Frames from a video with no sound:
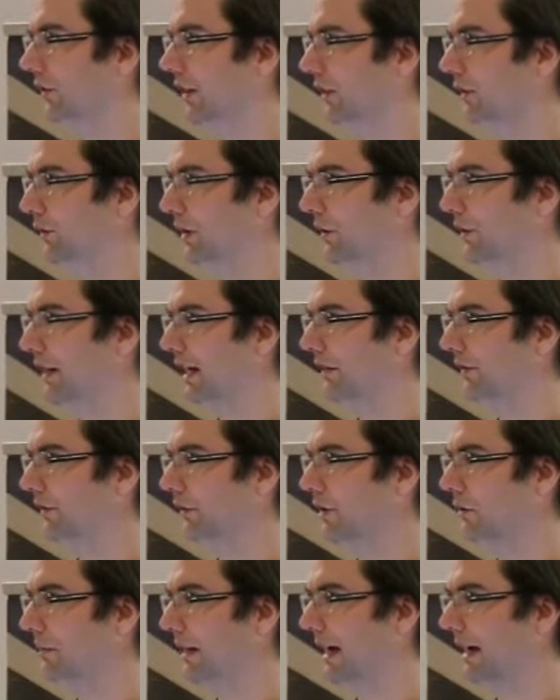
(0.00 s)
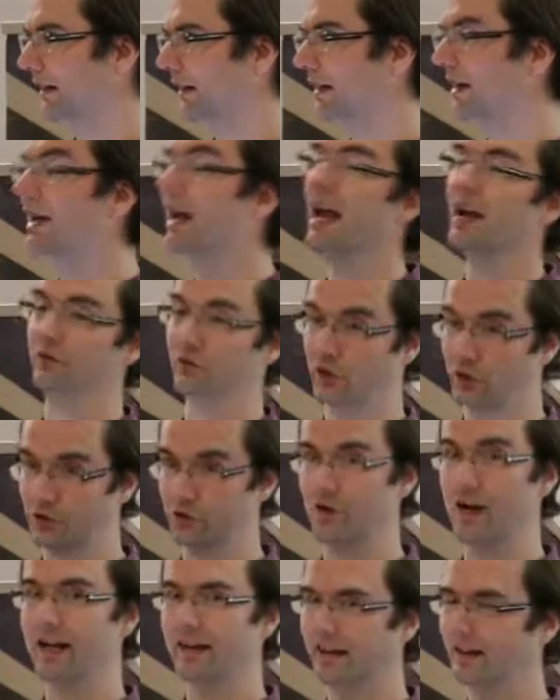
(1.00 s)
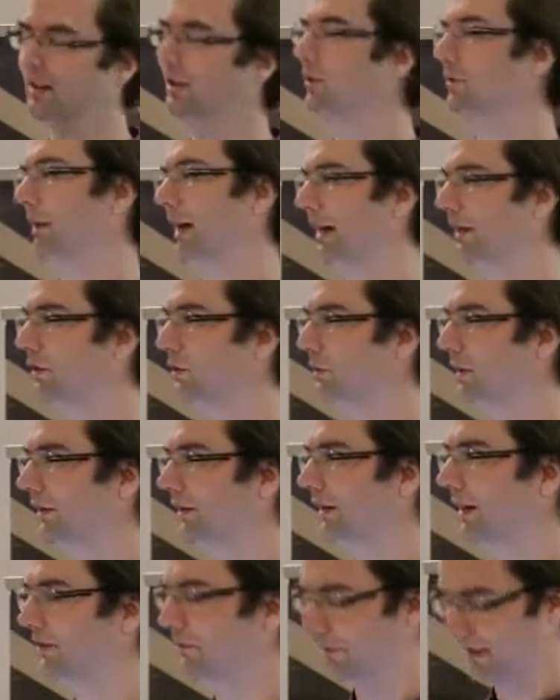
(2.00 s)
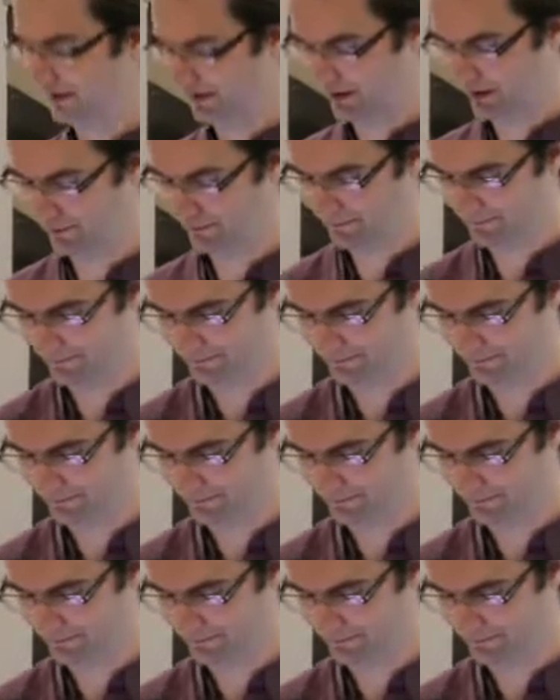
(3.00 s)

that you don't have to go back and regret that you made once they've been done.